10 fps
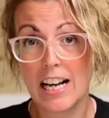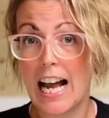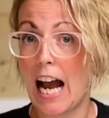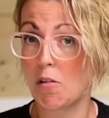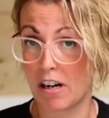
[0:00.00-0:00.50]

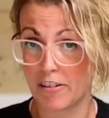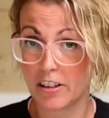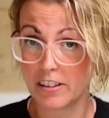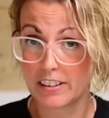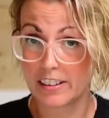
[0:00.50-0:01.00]

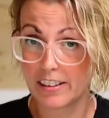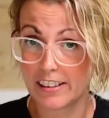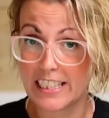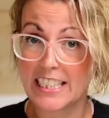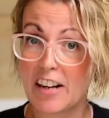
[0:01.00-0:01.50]
However,
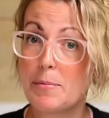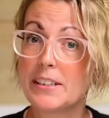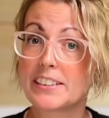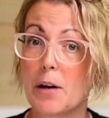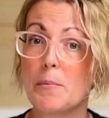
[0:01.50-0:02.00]
these have been
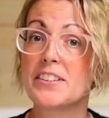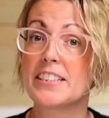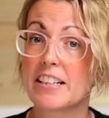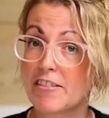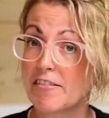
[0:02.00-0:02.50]
done with
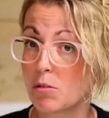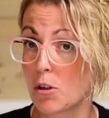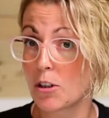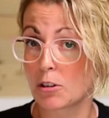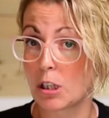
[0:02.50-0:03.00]
different
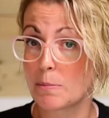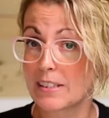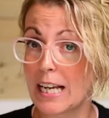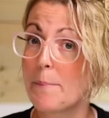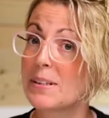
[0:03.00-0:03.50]
fluorochromes
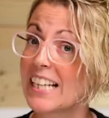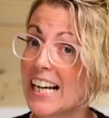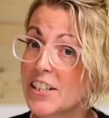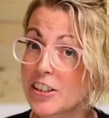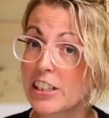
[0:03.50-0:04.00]
and
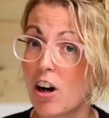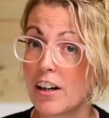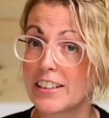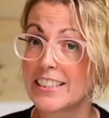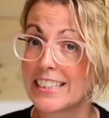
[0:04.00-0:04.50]
potentially
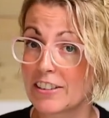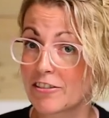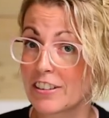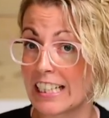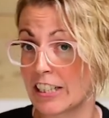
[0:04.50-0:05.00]
on a
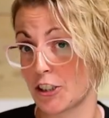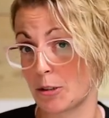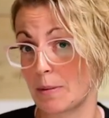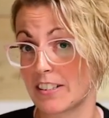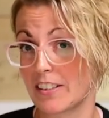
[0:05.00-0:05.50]
different
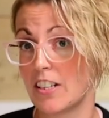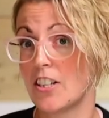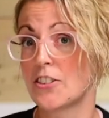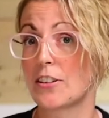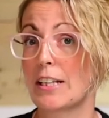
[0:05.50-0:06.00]
instrument,
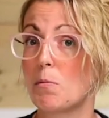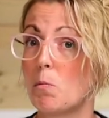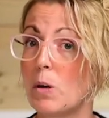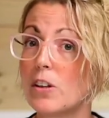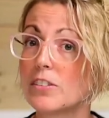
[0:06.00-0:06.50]
so they
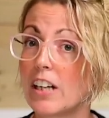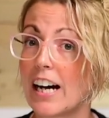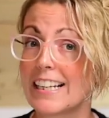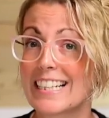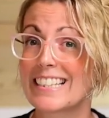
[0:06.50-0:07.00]
will
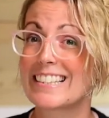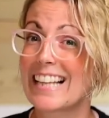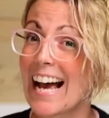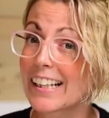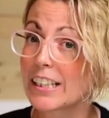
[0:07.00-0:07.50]
not
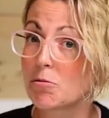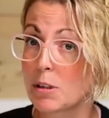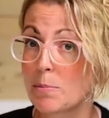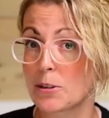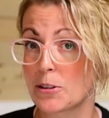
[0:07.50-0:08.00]
exactly
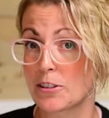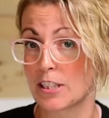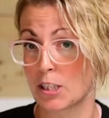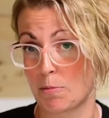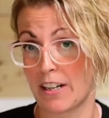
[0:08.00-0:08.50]
reproduce the
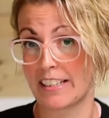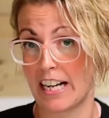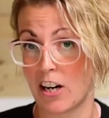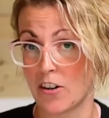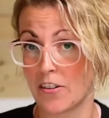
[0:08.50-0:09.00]
spreading
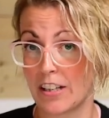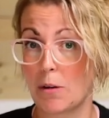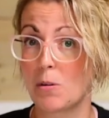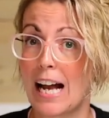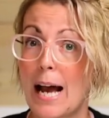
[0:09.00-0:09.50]
error that
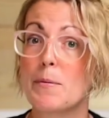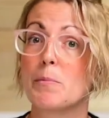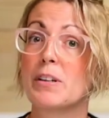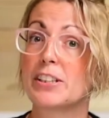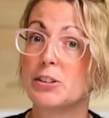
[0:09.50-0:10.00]
will happen
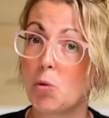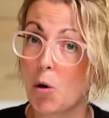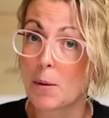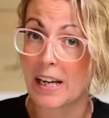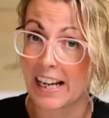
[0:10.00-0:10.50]
with
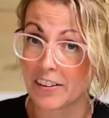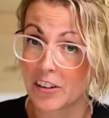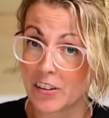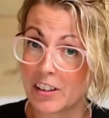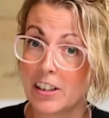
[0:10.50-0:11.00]
your
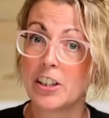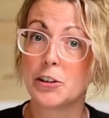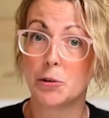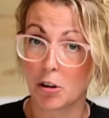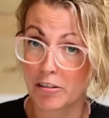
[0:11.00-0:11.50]
panel,
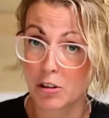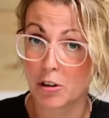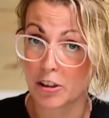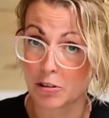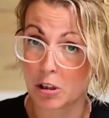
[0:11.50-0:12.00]
your
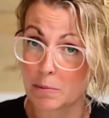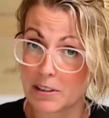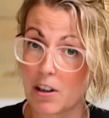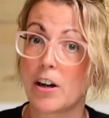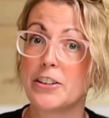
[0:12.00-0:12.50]
fluorochromes
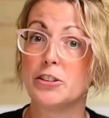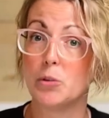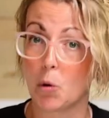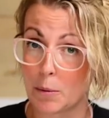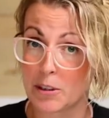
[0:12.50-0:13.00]
on
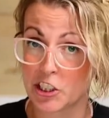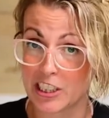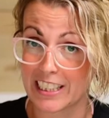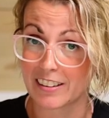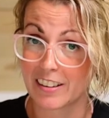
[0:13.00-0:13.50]
your machine.